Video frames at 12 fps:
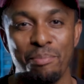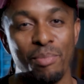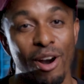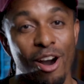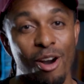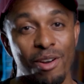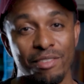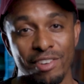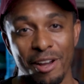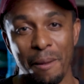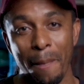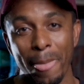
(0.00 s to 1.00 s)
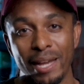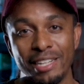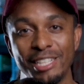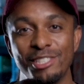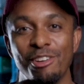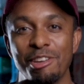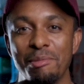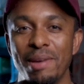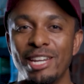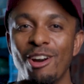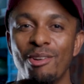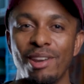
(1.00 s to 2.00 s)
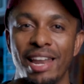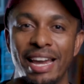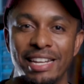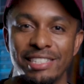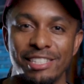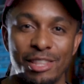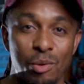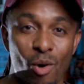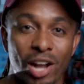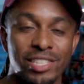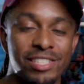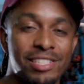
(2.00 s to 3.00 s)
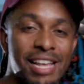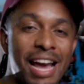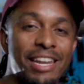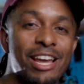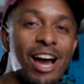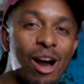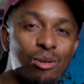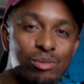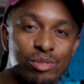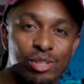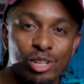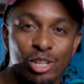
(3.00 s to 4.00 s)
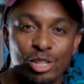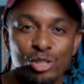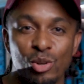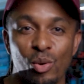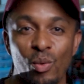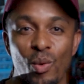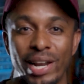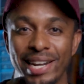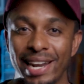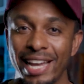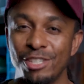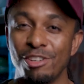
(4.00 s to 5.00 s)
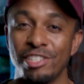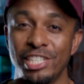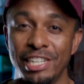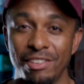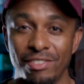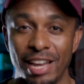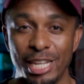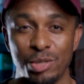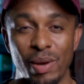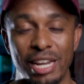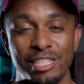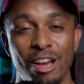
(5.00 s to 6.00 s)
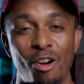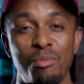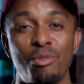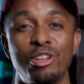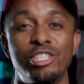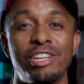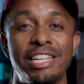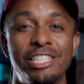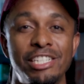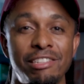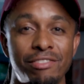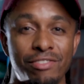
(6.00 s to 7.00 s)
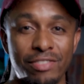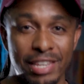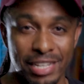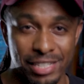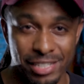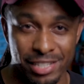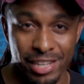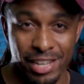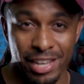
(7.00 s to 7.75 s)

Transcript: But however, this document outlines the what's and the how's. So what I'd like to achieve as well as how I'm going to achieve this.